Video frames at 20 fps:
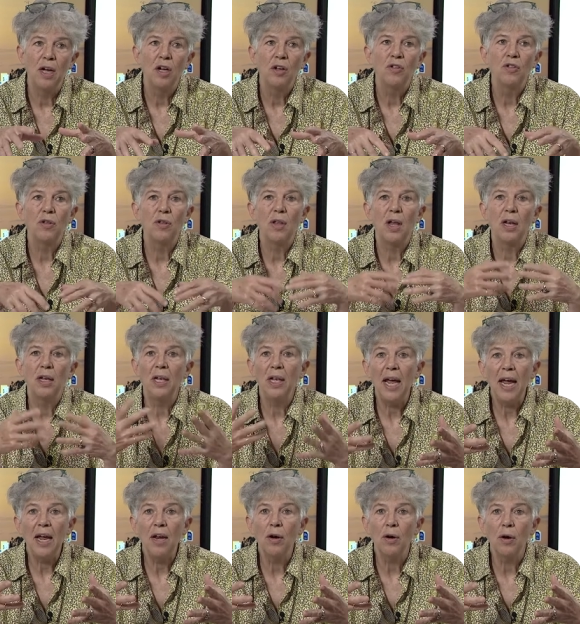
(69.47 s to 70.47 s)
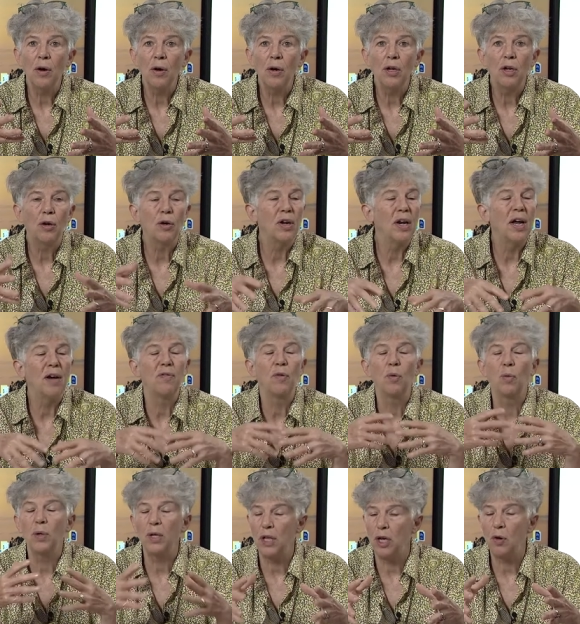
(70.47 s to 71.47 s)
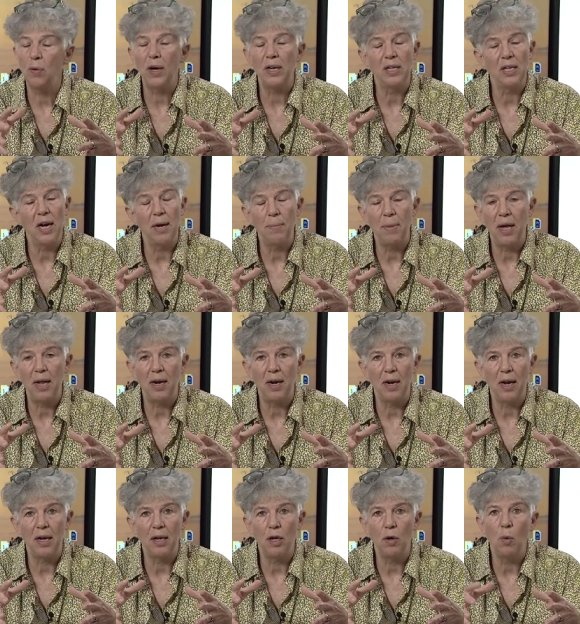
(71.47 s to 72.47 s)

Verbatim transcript: so that later you're going to have a really great time editing.